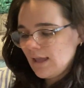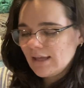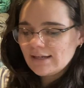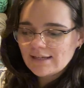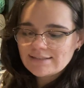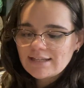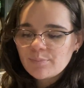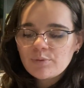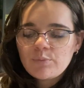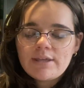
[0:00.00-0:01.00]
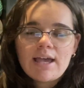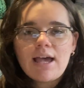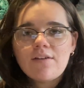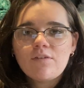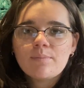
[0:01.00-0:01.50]
Next up, we
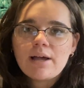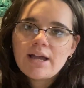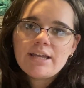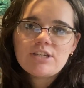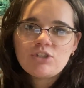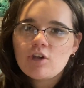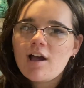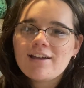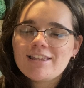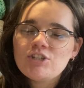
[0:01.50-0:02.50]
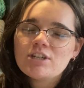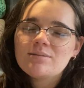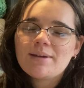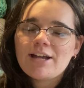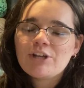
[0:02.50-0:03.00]
have my Jacques the
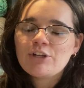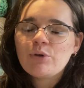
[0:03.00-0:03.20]
Chicken pattern,